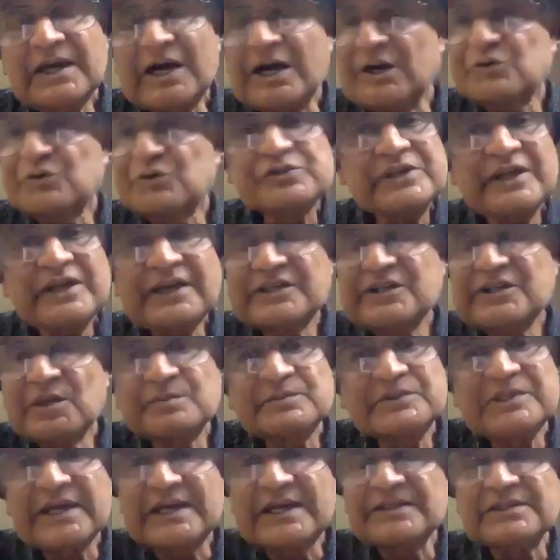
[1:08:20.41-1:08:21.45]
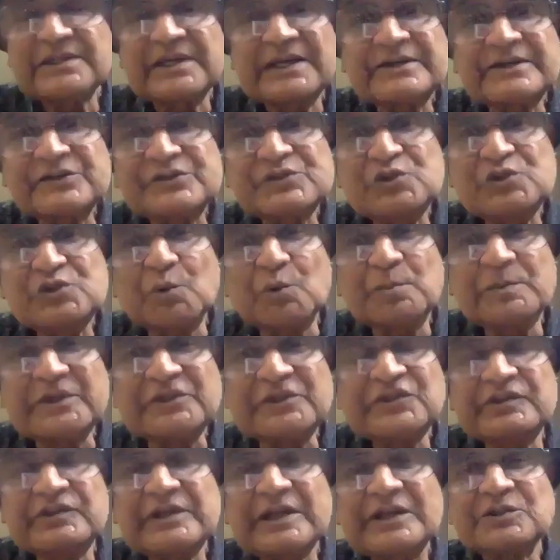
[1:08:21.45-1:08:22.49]
Outside of that, there is no
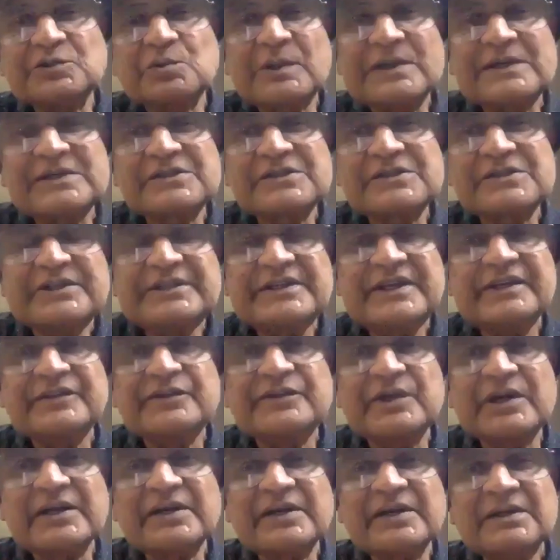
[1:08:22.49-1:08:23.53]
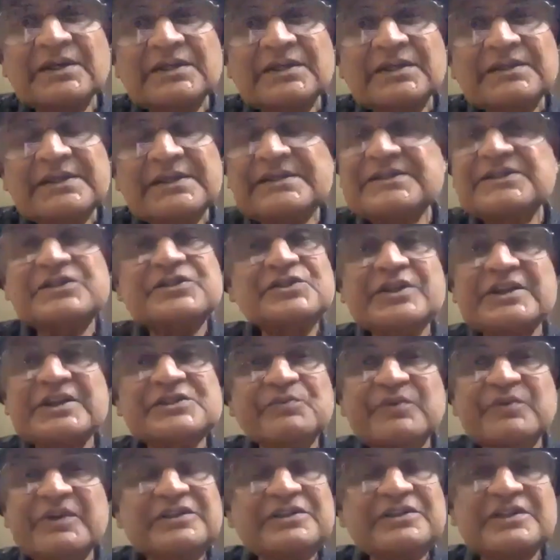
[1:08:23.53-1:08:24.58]
material world sitting there. This is
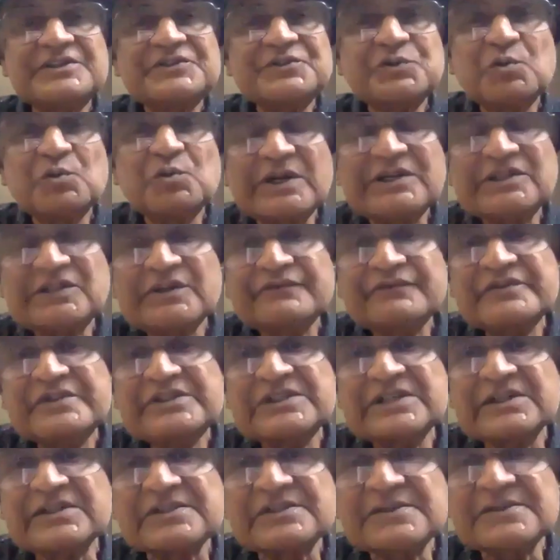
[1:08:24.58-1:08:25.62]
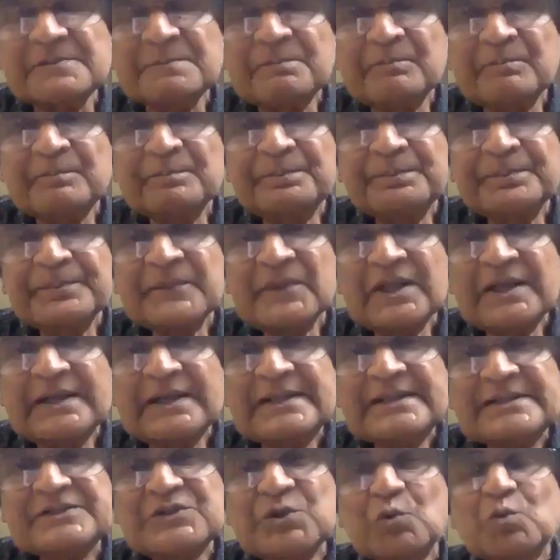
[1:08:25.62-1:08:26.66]
just vintage quantum physics.
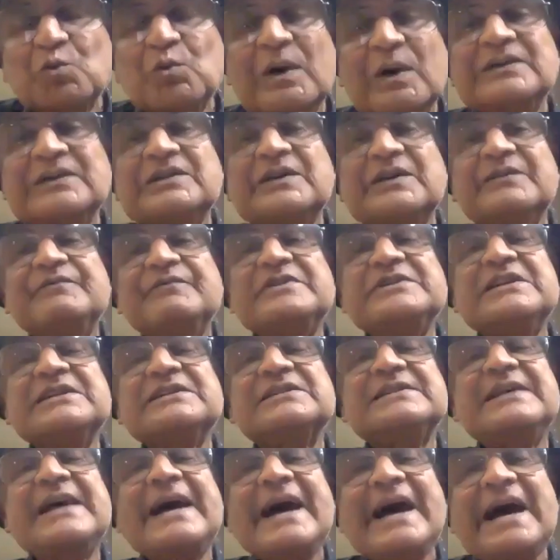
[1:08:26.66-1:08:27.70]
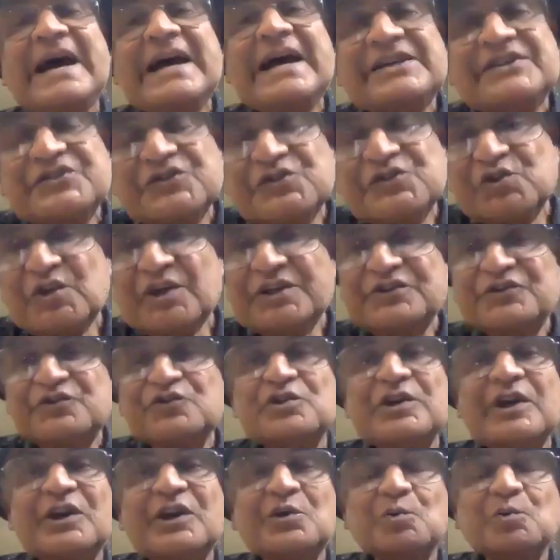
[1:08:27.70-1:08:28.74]
So quantum physics has
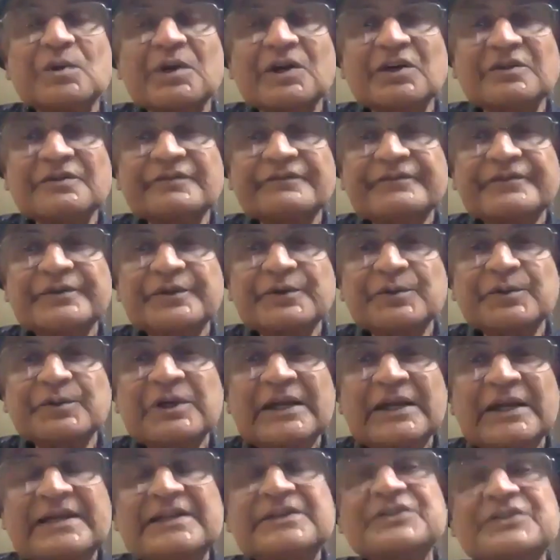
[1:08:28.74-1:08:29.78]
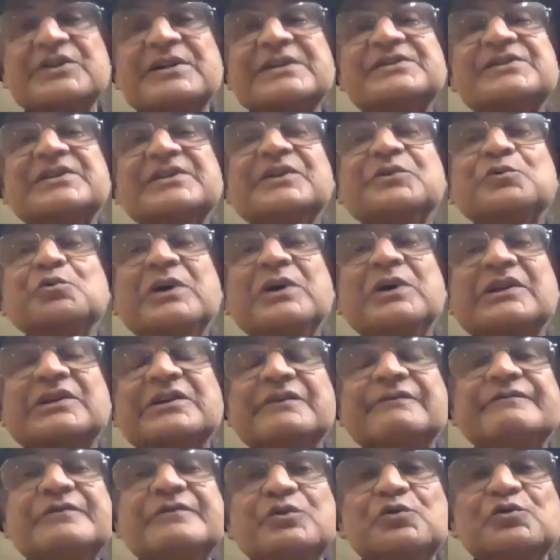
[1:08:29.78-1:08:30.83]
changed our worldview. It's just that we are
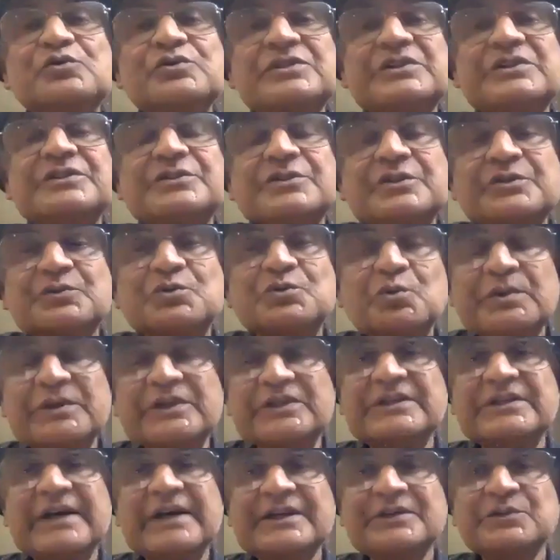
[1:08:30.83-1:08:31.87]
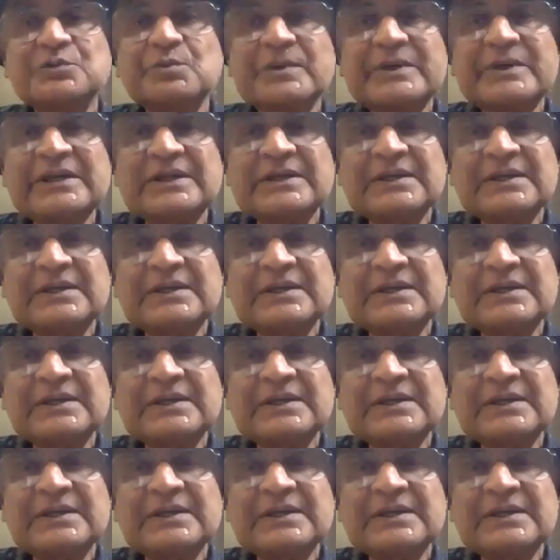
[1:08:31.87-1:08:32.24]
refusing to do it that way.